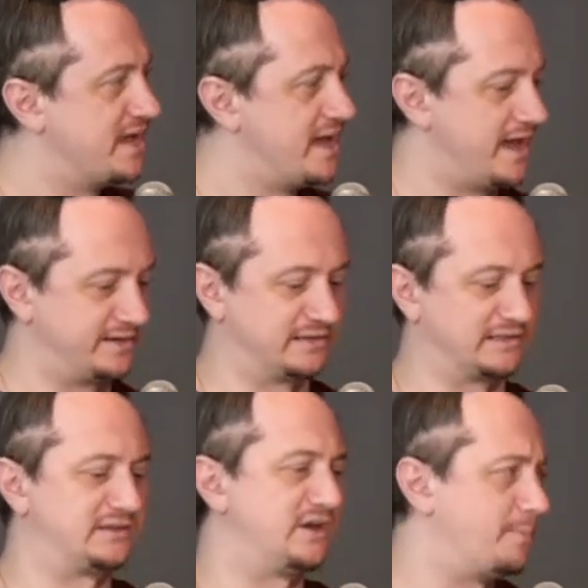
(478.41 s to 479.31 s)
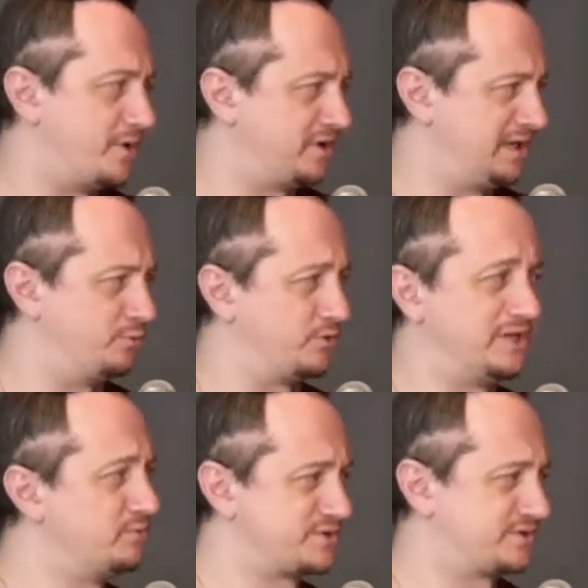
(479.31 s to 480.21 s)
and had a little Yamaha keyboard. He
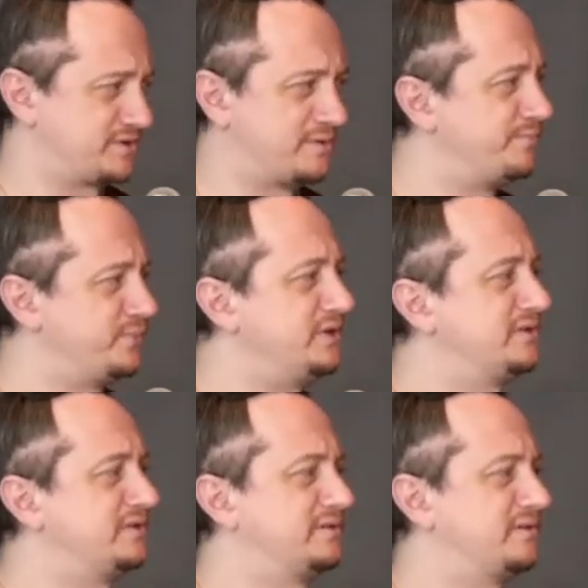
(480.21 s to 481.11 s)
was completely com-